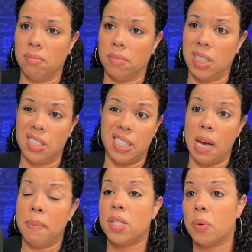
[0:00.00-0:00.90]
just
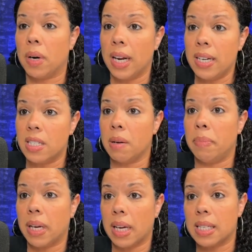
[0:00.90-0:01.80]
damage the relationship
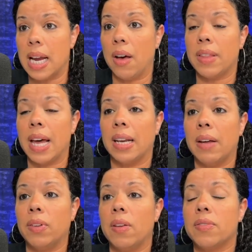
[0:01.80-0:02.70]
because now that
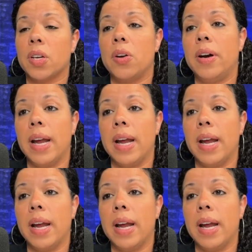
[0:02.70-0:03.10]
level of security